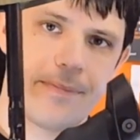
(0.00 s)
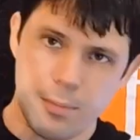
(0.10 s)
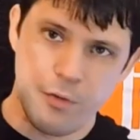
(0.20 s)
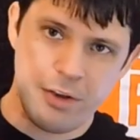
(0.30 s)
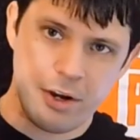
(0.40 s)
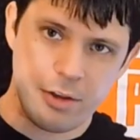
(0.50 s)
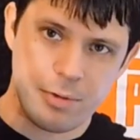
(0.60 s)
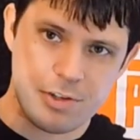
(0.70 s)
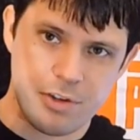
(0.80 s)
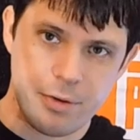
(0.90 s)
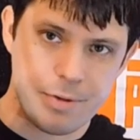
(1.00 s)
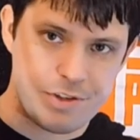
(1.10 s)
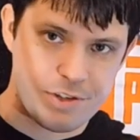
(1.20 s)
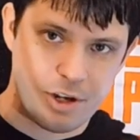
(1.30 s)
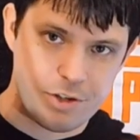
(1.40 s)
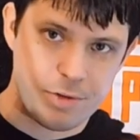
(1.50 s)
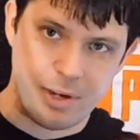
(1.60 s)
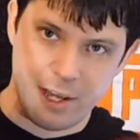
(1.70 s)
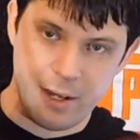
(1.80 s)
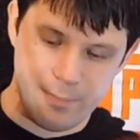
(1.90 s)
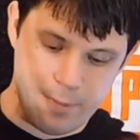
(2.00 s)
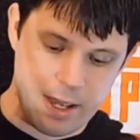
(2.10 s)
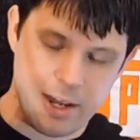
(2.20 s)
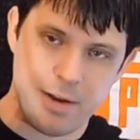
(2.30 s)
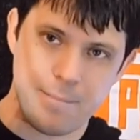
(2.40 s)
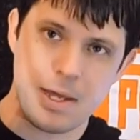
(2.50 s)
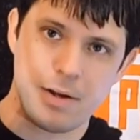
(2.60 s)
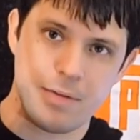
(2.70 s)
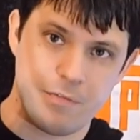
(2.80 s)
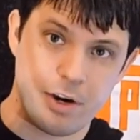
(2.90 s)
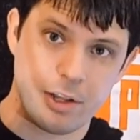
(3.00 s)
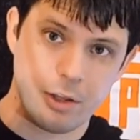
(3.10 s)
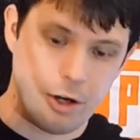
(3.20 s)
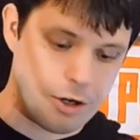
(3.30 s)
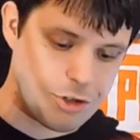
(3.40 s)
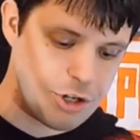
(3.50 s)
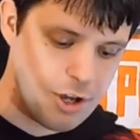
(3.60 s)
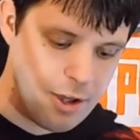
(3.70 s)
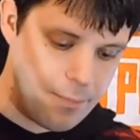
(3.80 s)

Moving on to the receiver, which is also, again, made out of metal and very large,